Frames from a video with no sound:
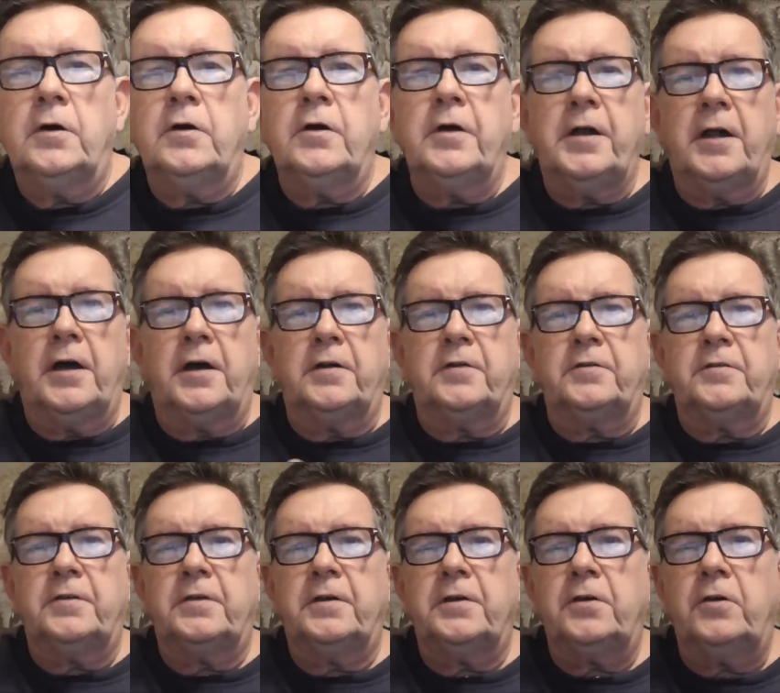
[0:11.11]

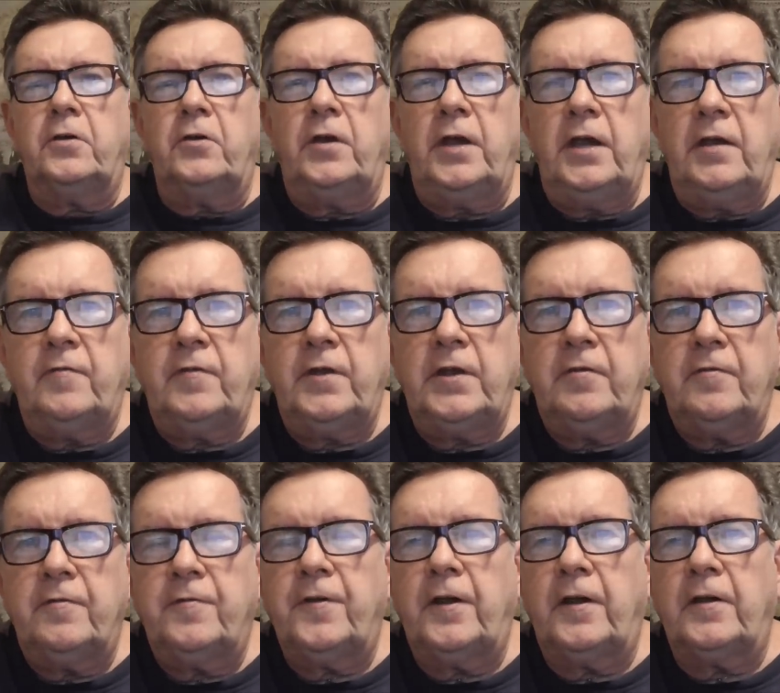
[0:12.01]
Goeienaand, good
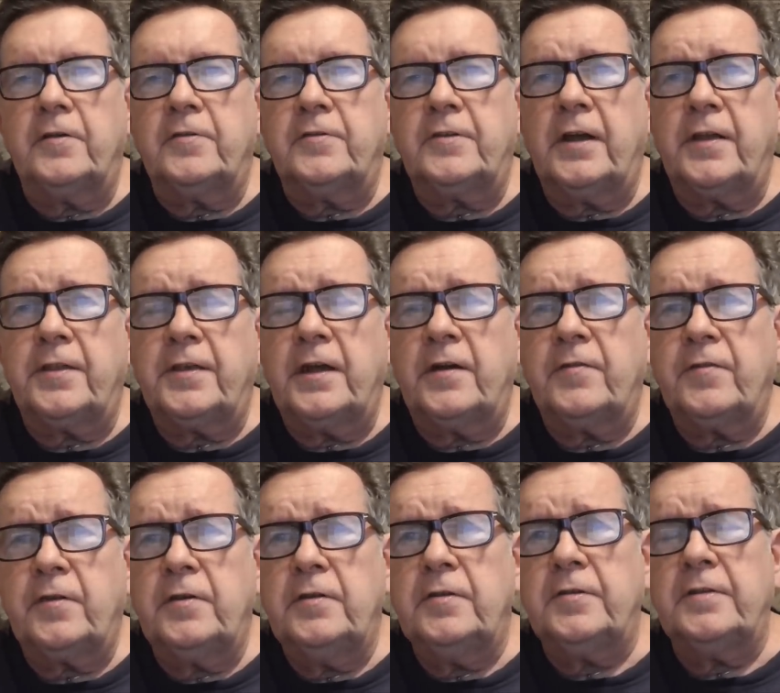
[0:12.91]
evening, fellow South
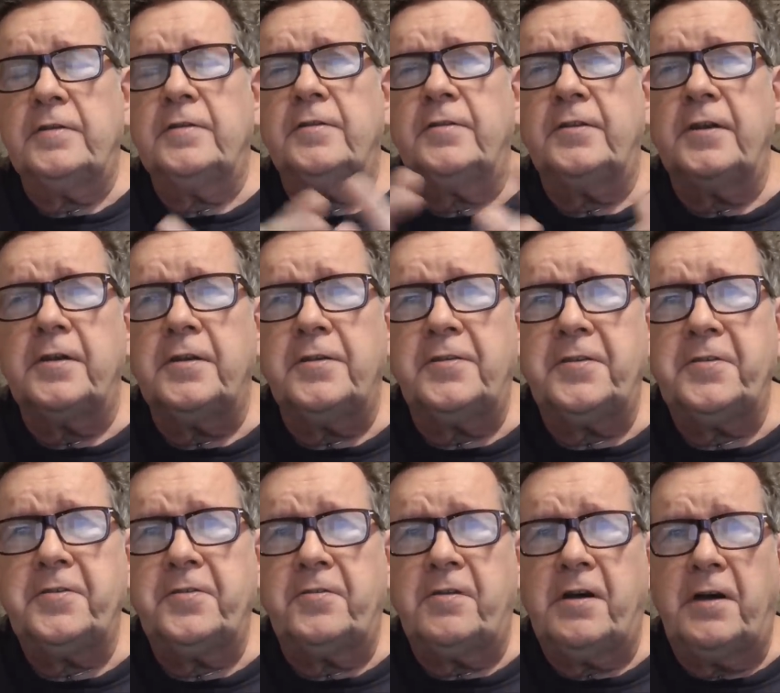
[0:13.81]
Africans and
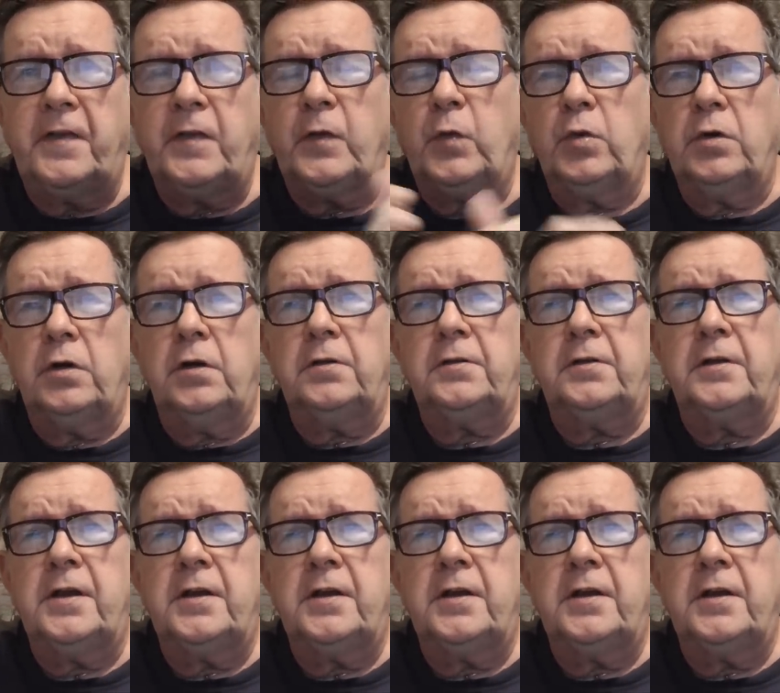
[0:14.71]
citizens around the world.